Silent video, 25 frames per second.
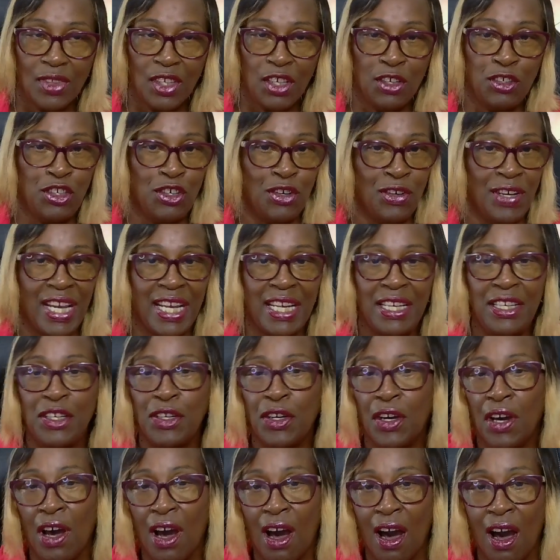you're in your
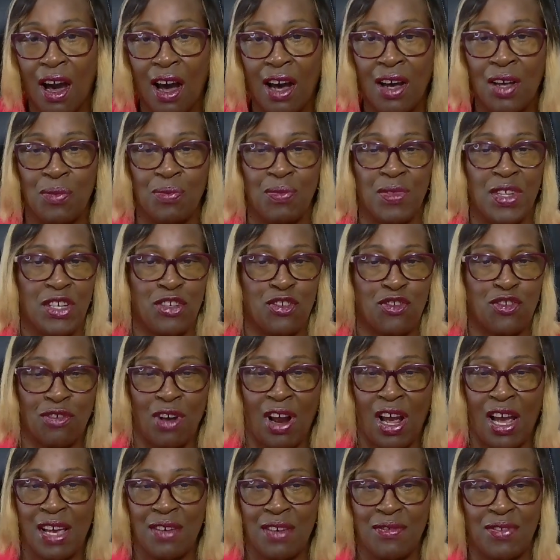car, you're
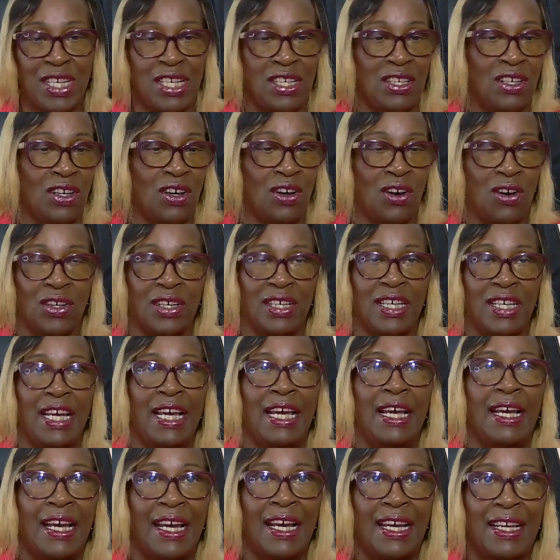driving along,
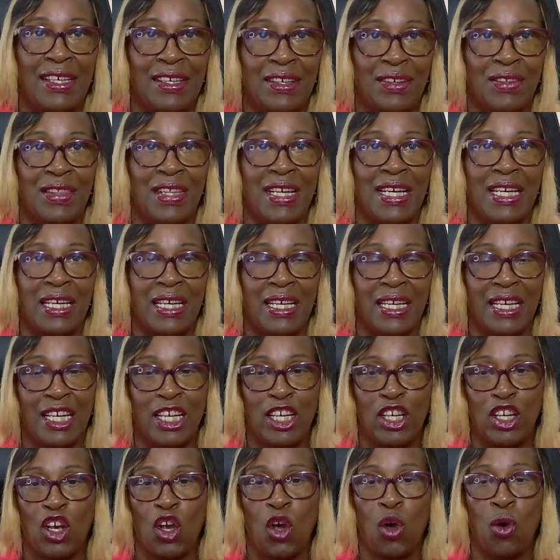and you're thinking,
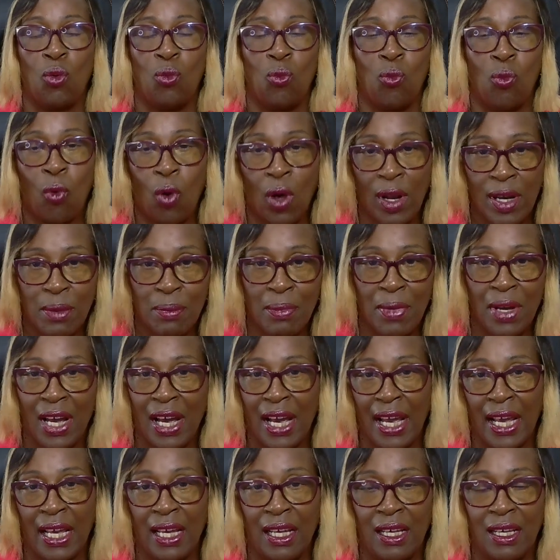what am
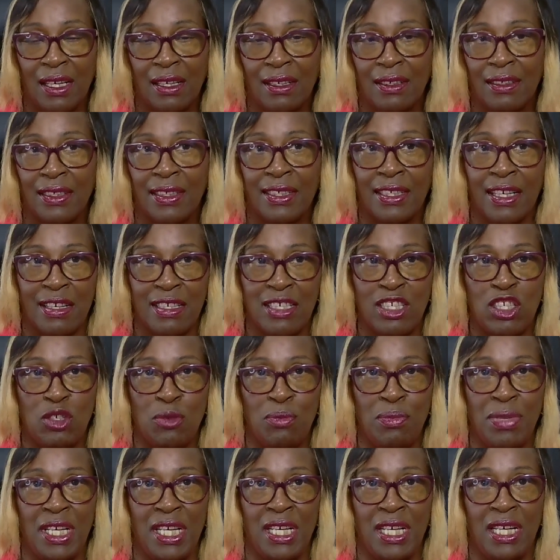I going to
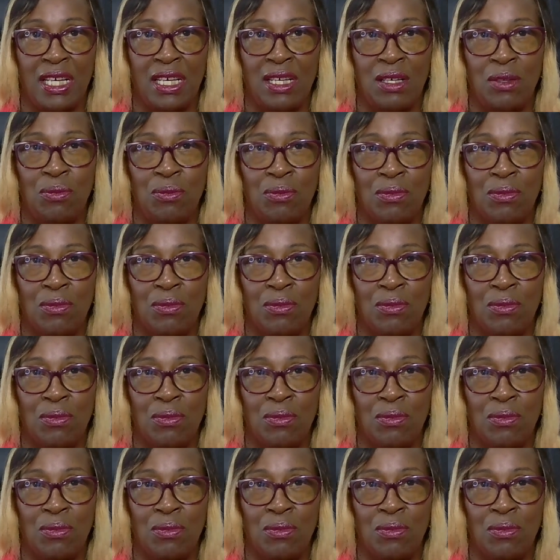be